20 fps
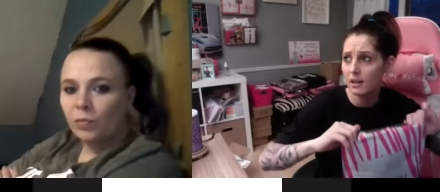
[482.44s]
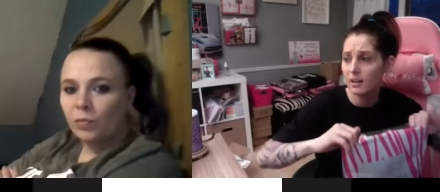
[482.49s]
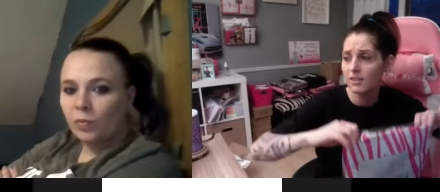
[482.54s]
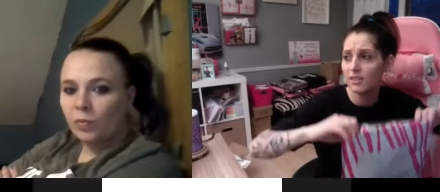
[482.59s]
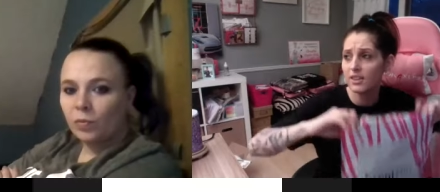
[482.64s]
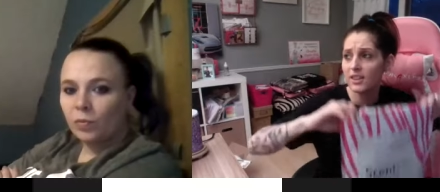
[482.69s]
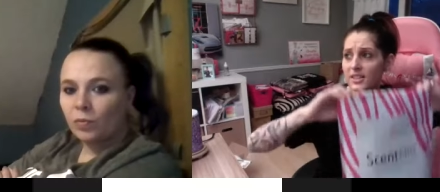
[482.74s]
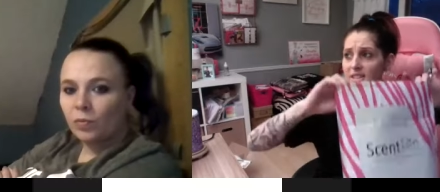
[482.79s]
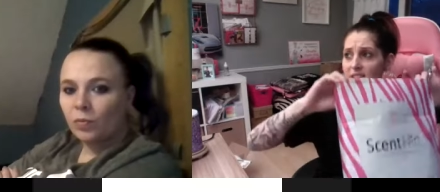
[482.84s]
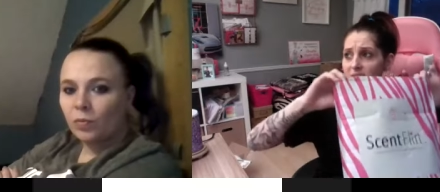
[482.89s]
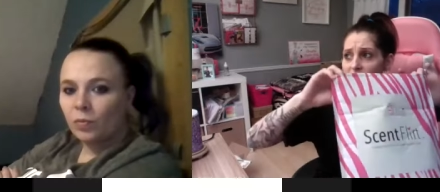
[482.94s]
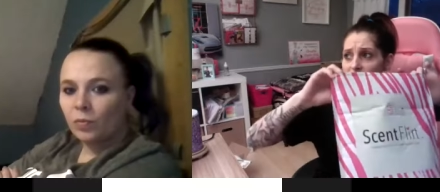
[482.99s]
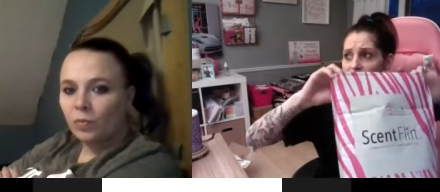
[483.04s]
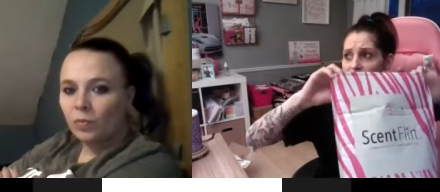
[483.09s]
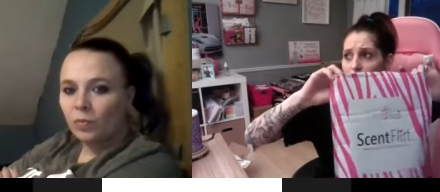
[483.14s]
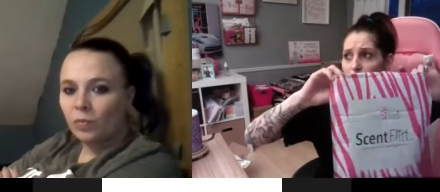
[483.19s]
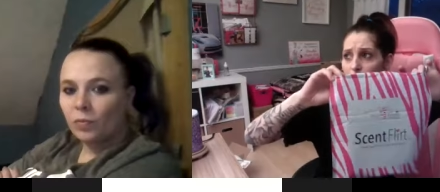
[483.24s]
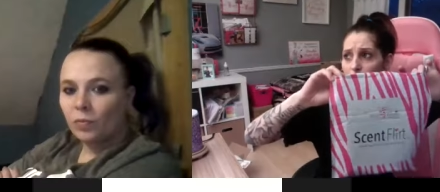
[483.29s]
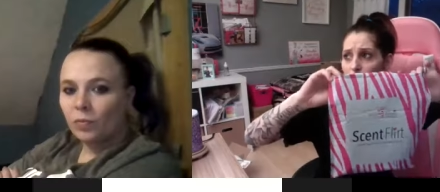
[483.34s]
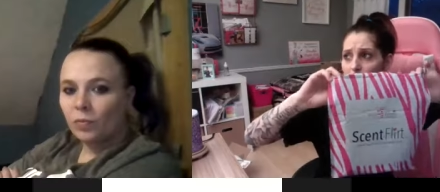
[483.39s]
Speaker 1: this is
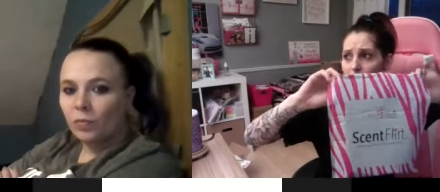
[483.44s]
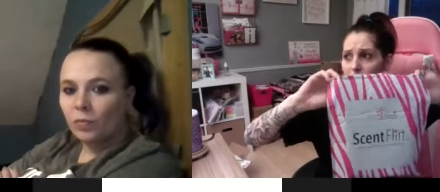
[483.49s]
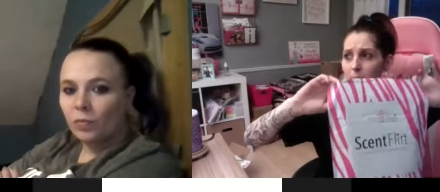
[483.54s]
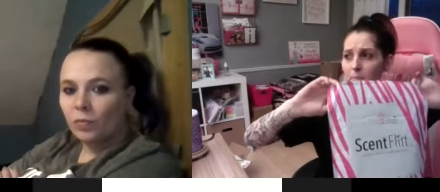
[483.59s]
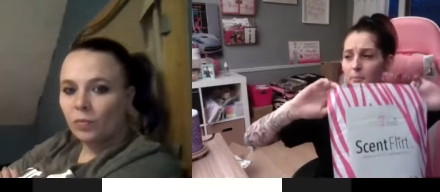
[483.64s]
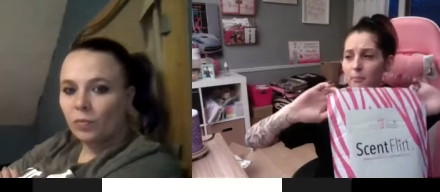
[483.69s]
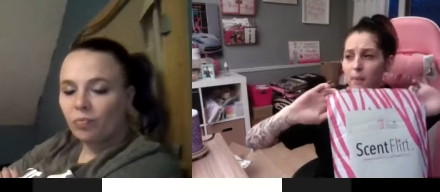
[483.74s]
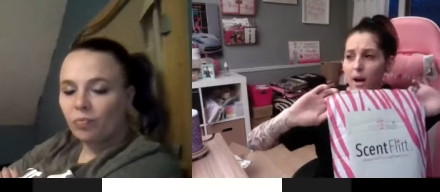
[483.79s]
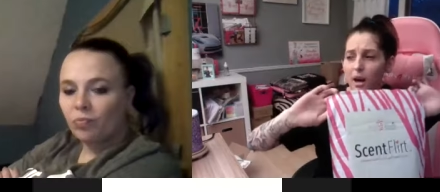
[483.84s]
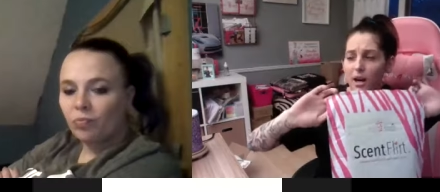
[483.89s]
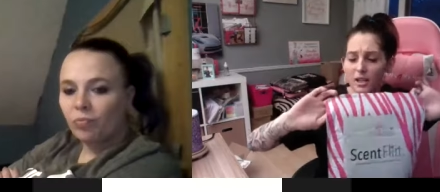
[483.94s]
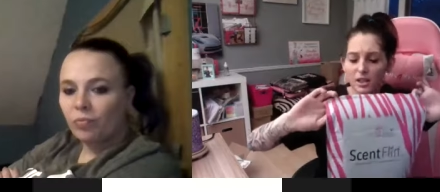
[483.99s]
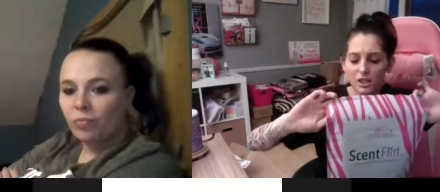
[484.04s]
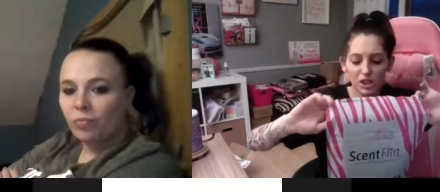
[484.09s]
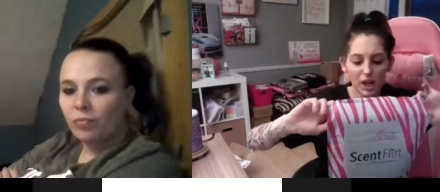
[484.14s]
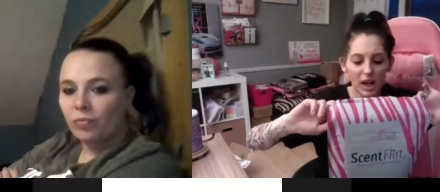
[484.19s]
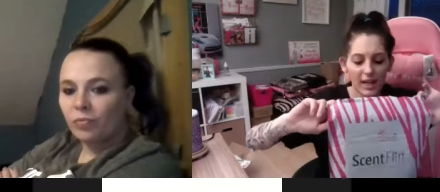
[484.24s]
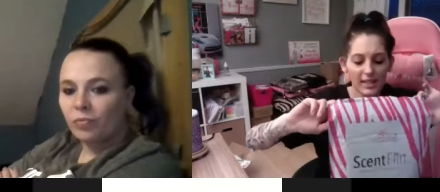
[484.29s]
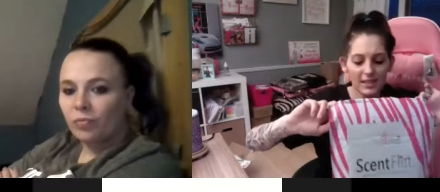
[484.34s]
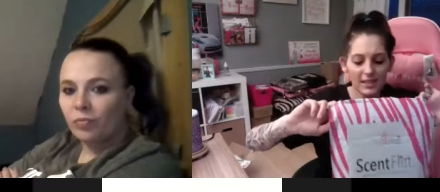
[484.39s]
February, March.
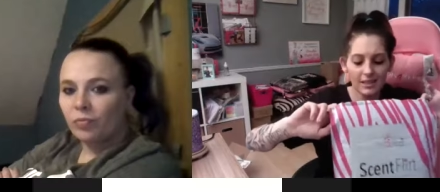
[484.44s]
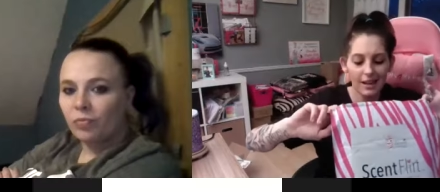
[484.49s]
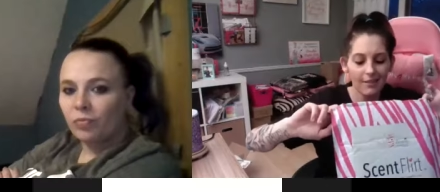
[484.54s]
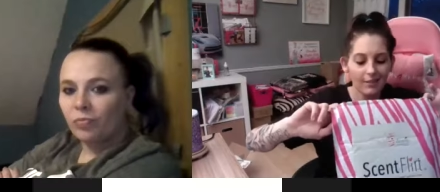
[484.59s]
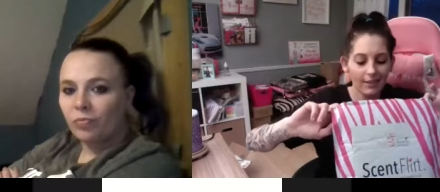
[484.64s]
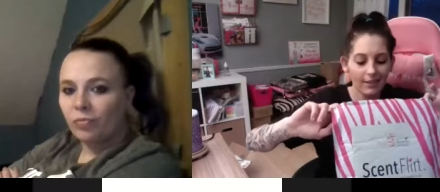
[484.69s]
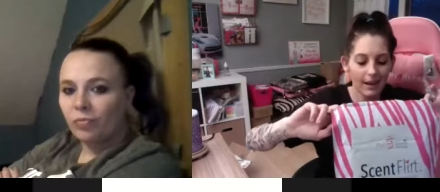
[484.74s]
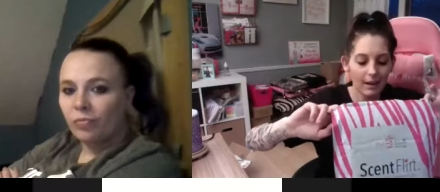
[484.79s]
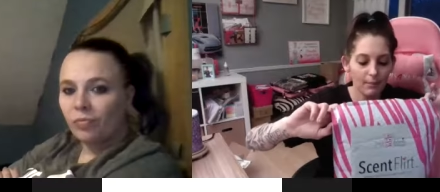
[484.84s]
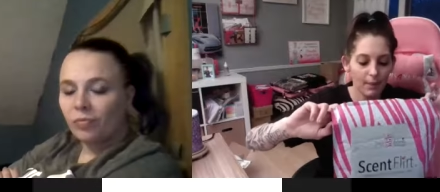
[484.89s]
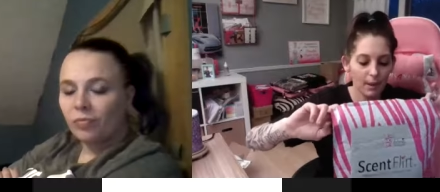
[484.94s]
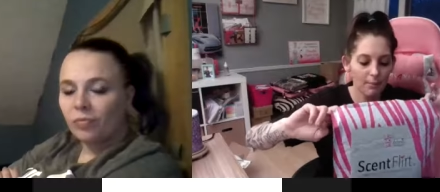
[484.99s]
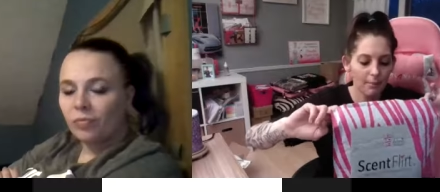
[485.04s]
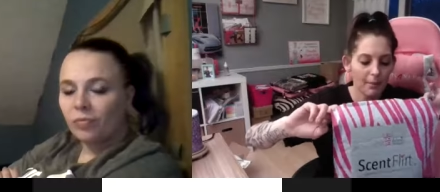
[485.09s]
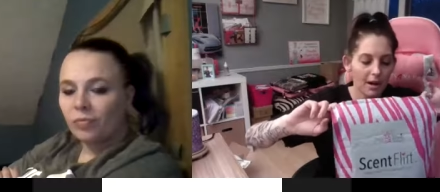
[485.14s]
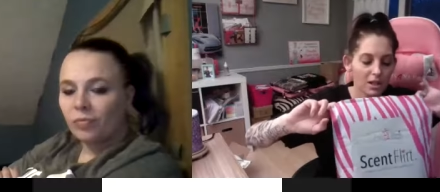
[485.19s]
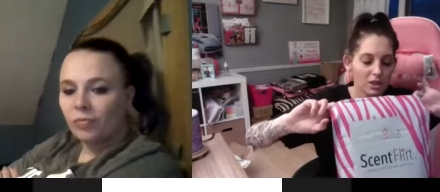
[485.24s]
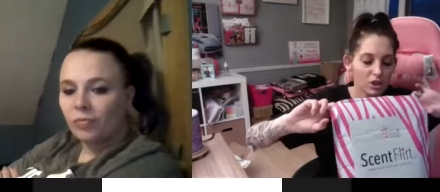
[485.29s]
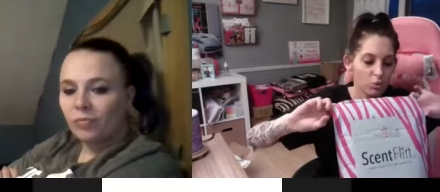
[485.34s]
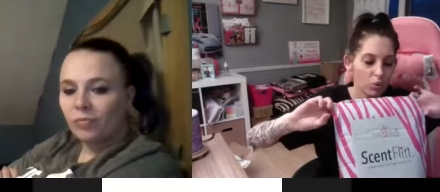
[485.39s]
I still haven't got my
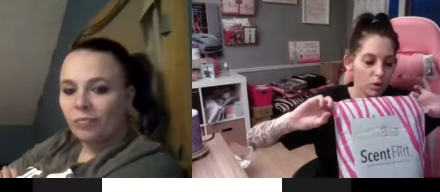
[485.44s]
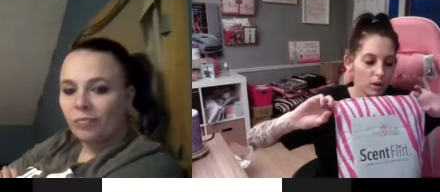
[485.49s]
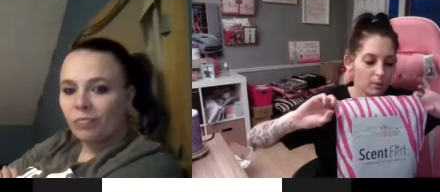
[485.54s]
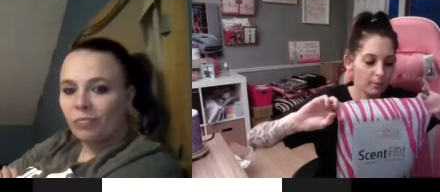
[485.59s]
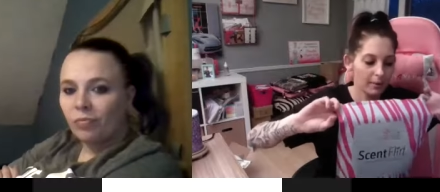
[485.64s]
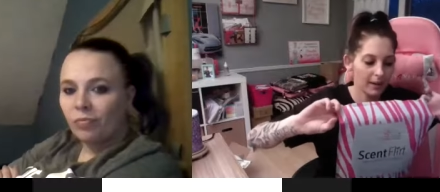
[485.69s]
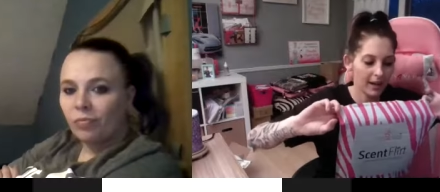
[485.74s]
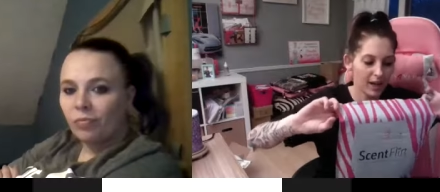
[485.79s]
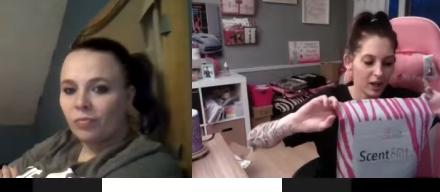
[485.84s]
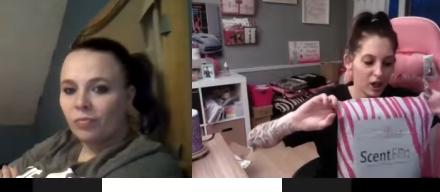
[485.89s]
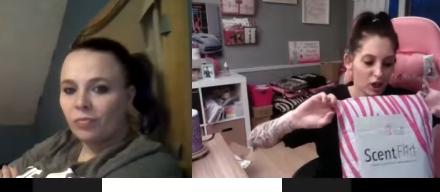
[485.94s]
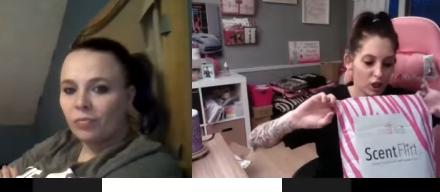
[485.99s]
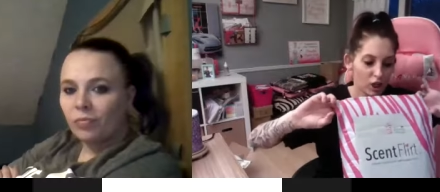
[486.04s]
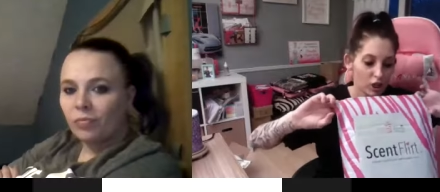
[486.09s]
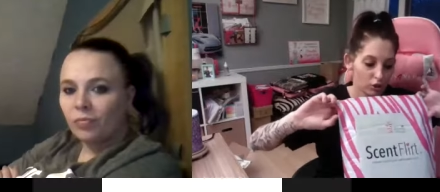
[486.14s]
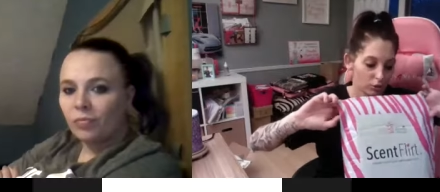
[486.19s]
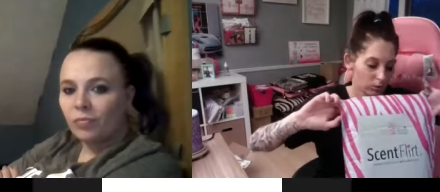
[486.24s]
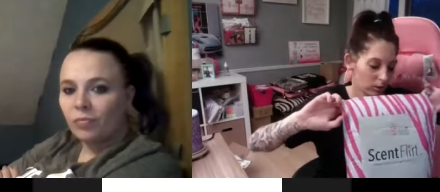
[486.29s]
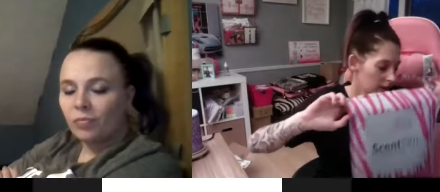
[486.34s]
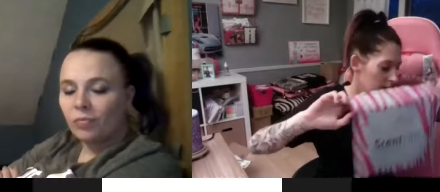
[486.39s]
March one, but I heard
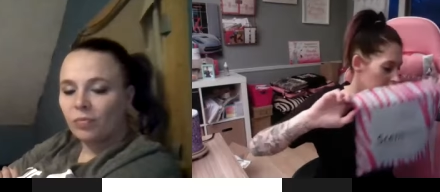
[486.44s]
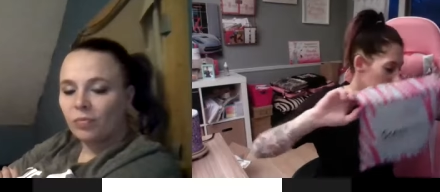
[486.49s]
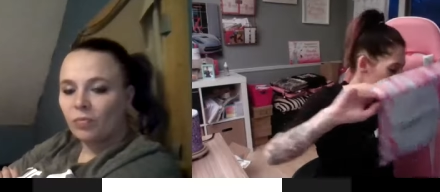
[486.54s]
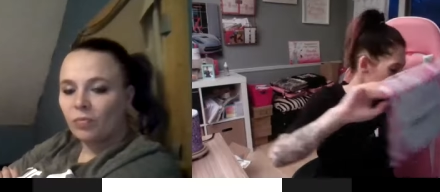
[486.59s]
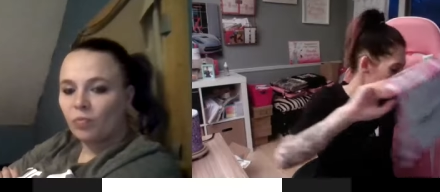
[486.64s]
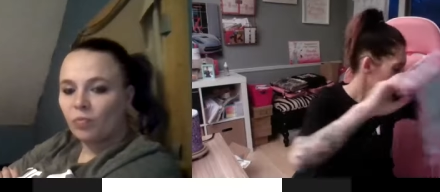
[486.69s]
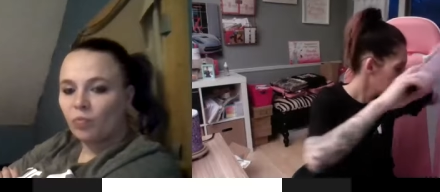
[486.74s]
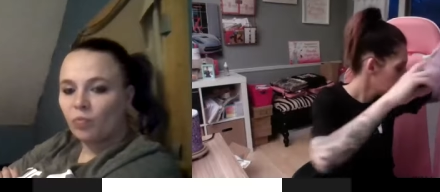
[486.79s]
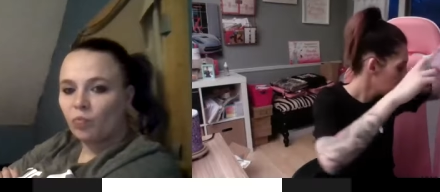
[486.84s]
it's really good.